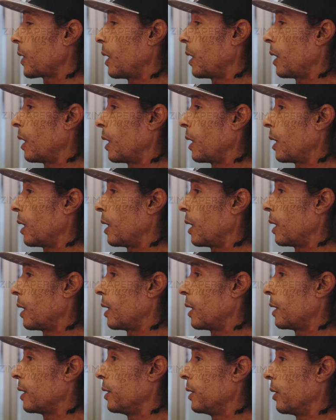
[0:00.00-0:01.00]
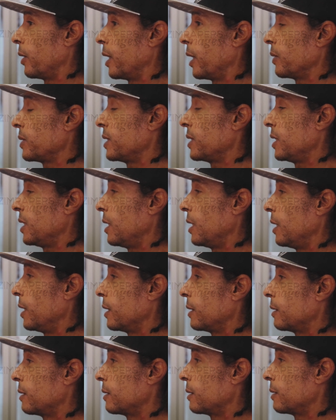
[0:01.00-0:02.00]
I was
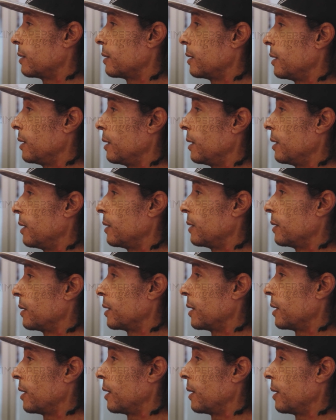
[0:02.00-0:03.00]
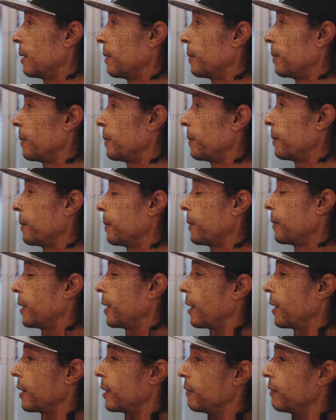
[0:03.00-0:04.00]
dealing, you know,
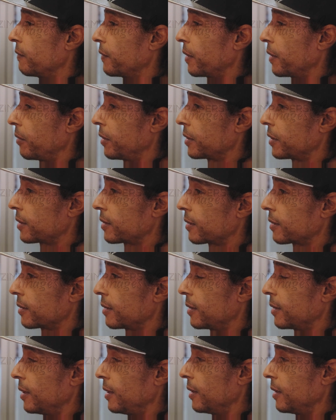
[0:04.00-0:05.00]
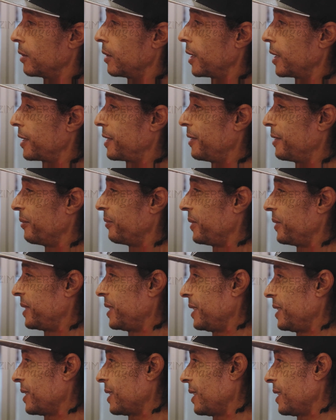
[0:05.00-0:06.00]
in various illegal
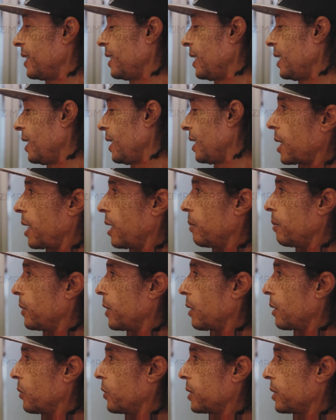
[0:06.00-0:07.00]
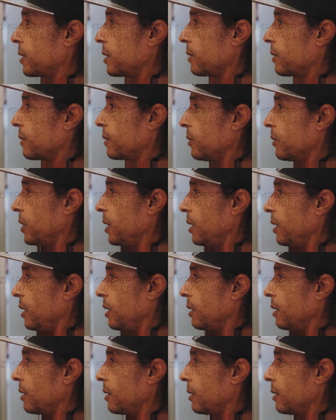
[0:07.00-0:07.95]
activities. That was really,